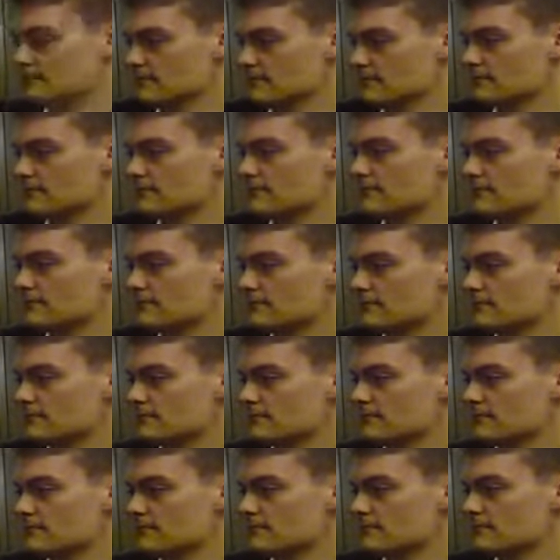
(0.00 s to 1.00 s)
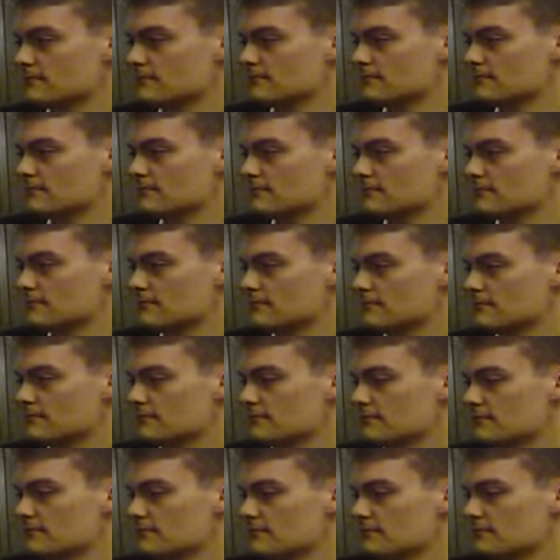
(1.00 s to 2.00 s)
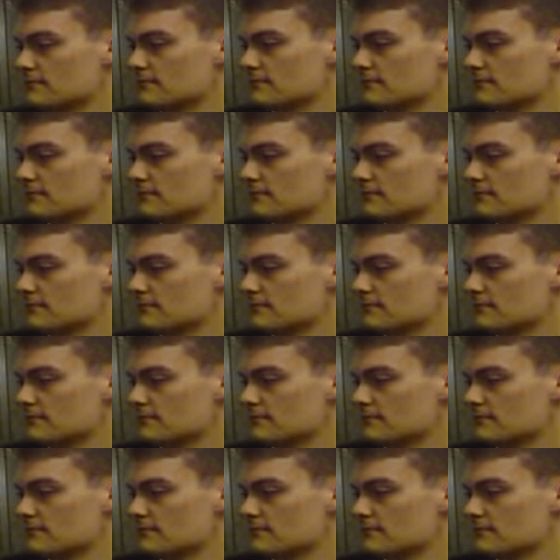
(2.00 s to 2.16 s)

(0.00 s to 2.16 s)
(silent)